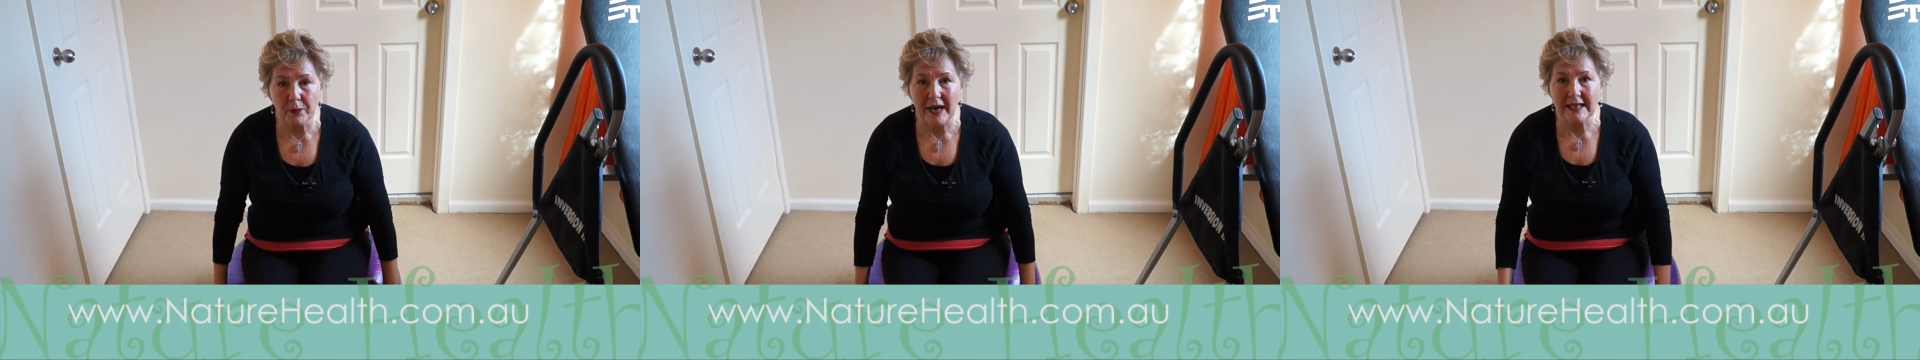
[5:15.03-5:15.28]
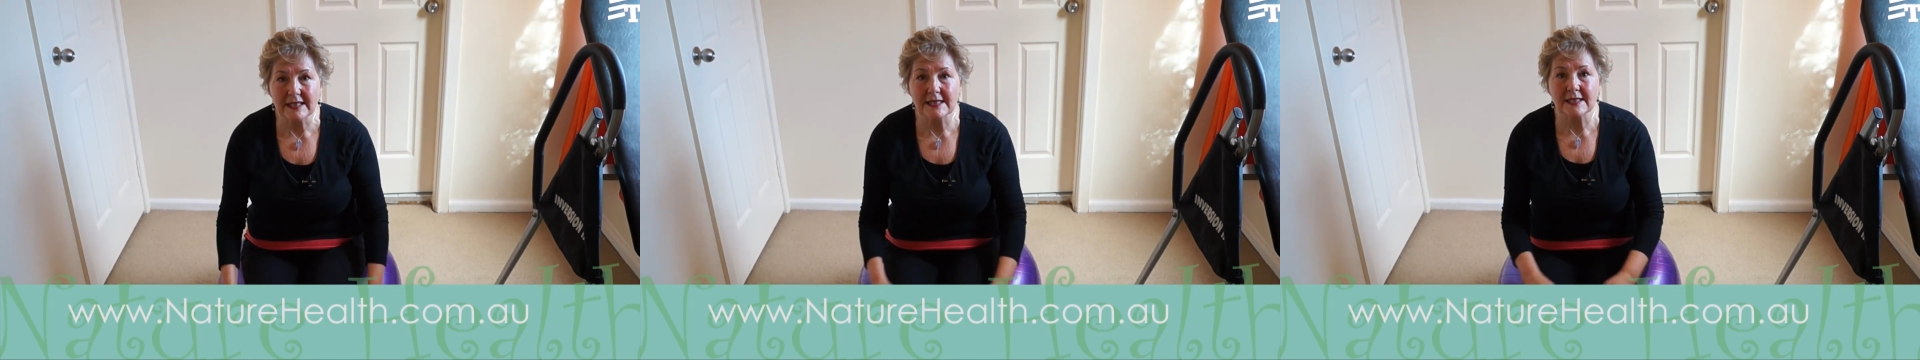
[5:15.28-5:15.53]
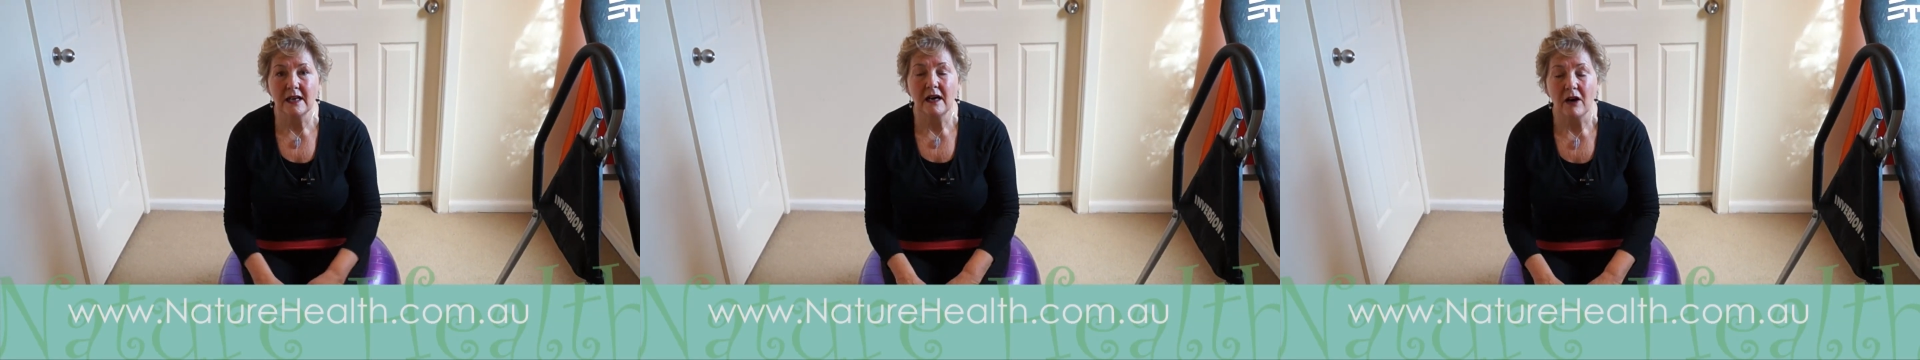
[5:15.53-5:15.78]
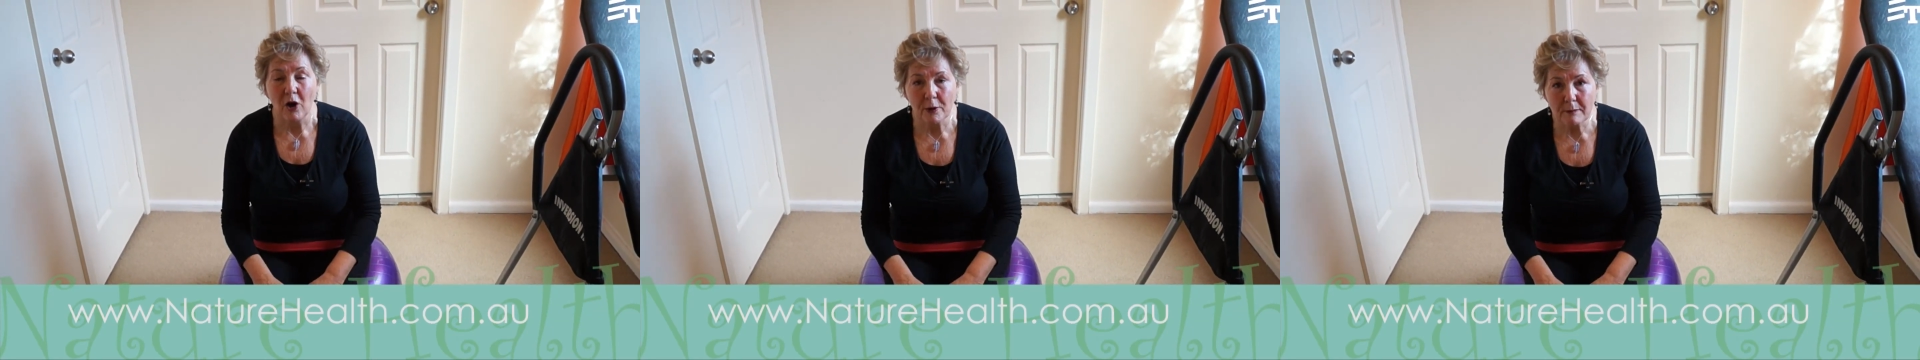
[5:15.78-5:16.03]
practice
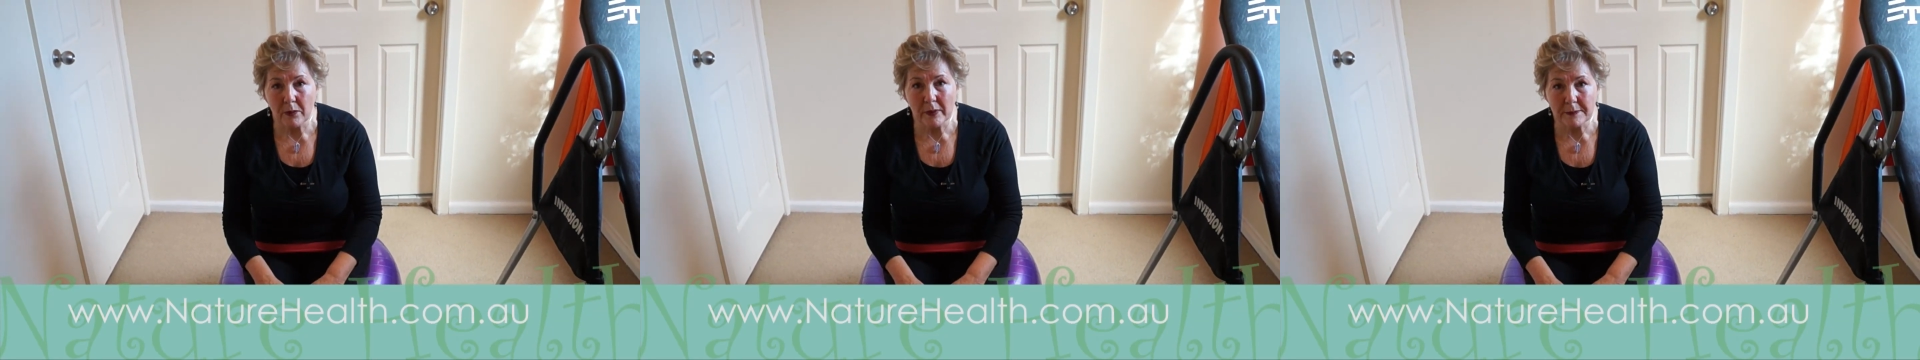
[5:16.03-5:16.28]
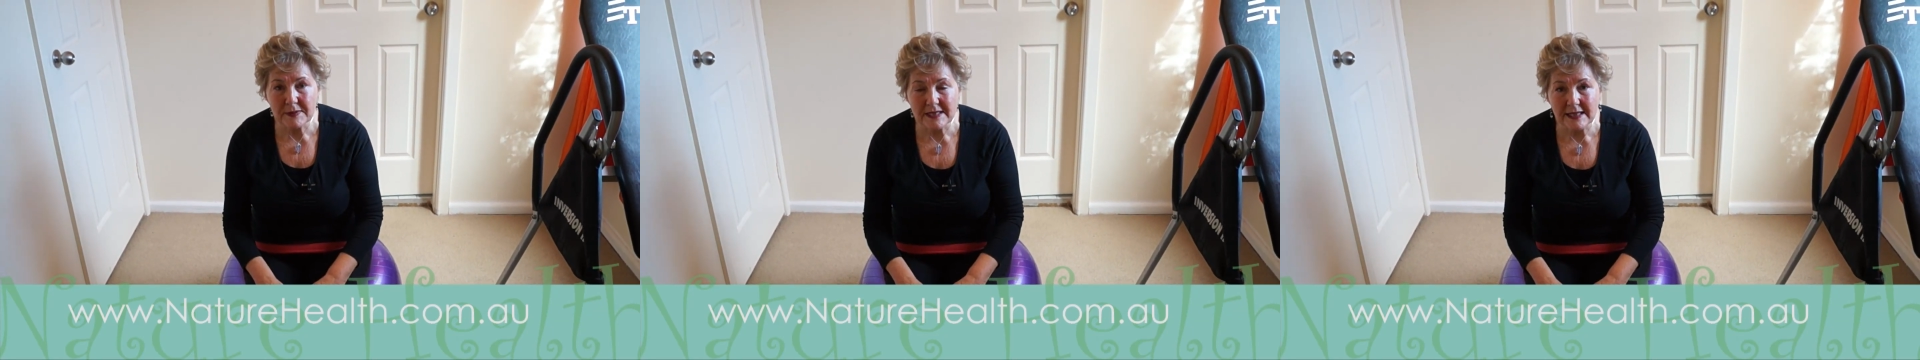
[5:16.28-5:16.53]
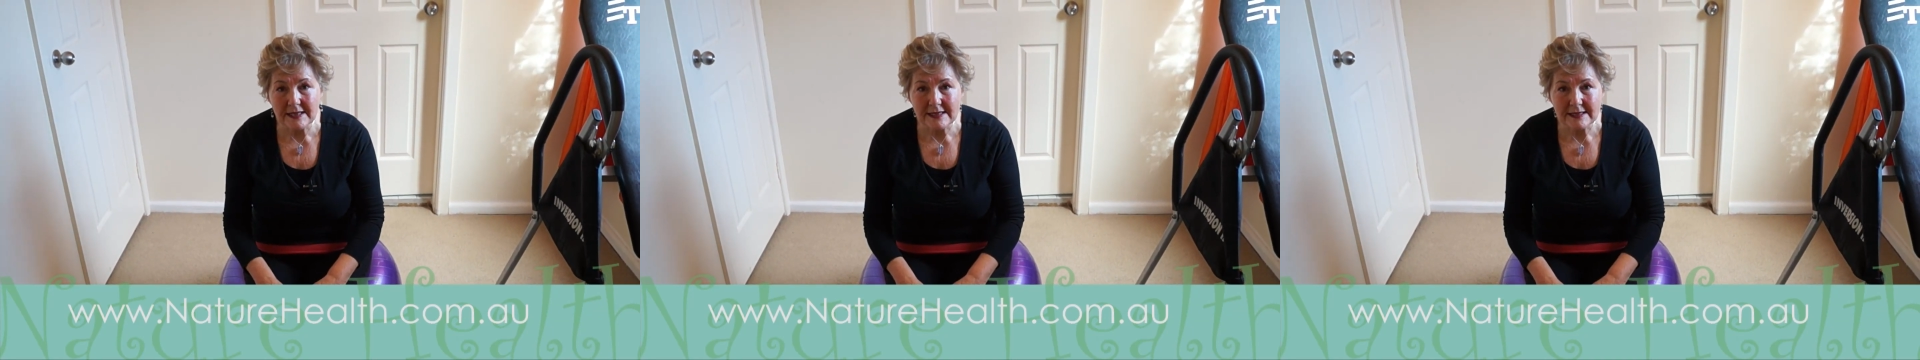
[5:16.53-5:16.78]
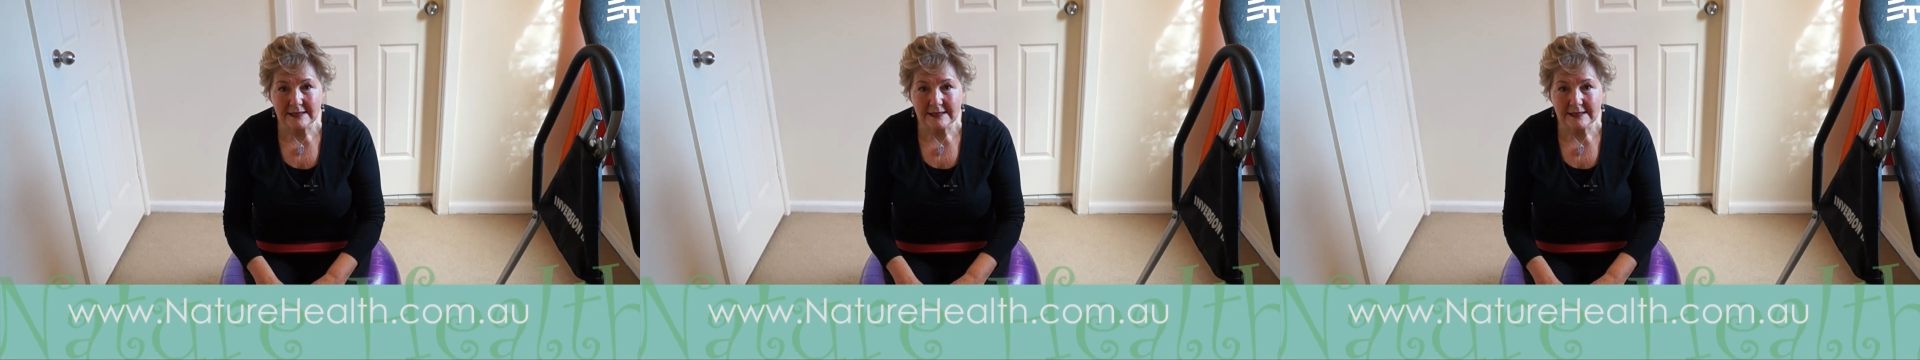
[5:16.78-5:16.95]
on my website,